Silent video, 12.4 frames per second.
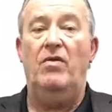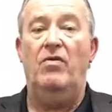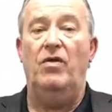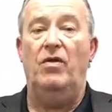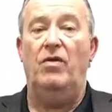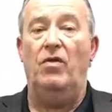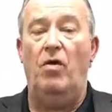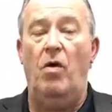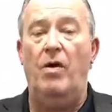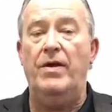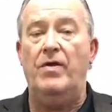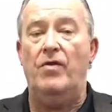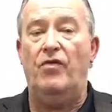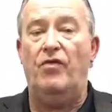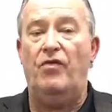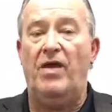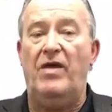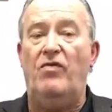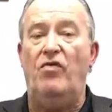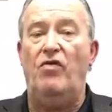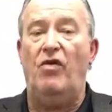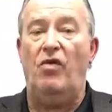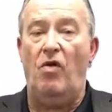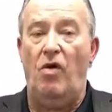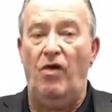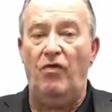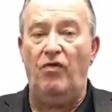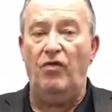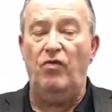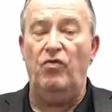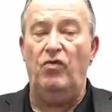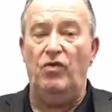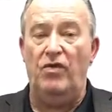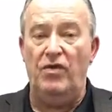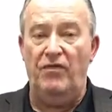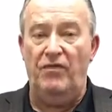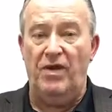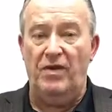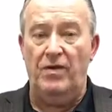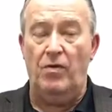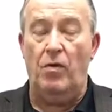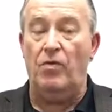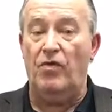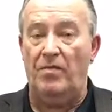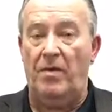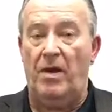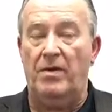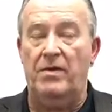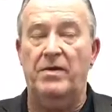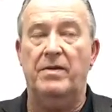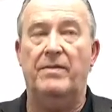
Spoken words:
the lawyer sends the lawsuit to the defendant or respondent,